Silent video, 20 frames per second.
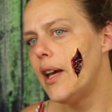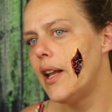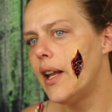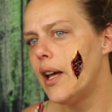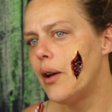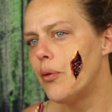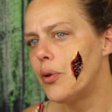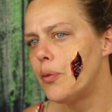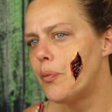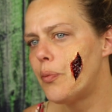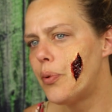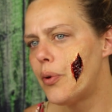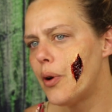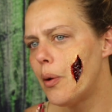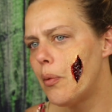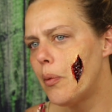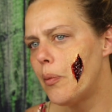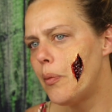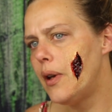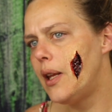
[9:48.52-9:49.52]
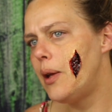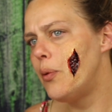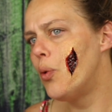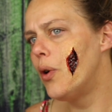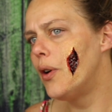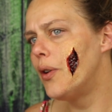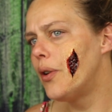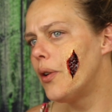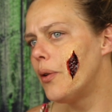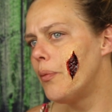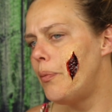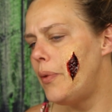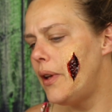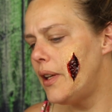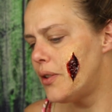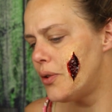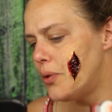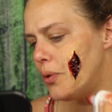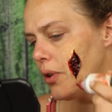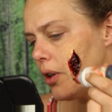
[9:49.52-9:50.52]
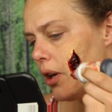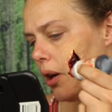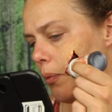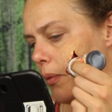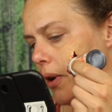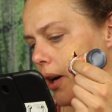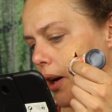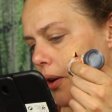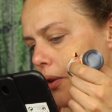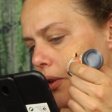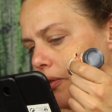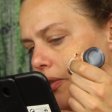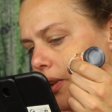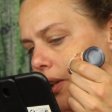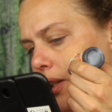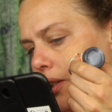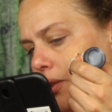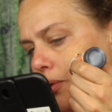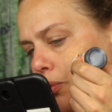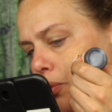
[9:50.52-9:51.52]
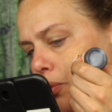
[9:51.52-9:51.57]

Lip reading: And I would probably want a bit to come out of it as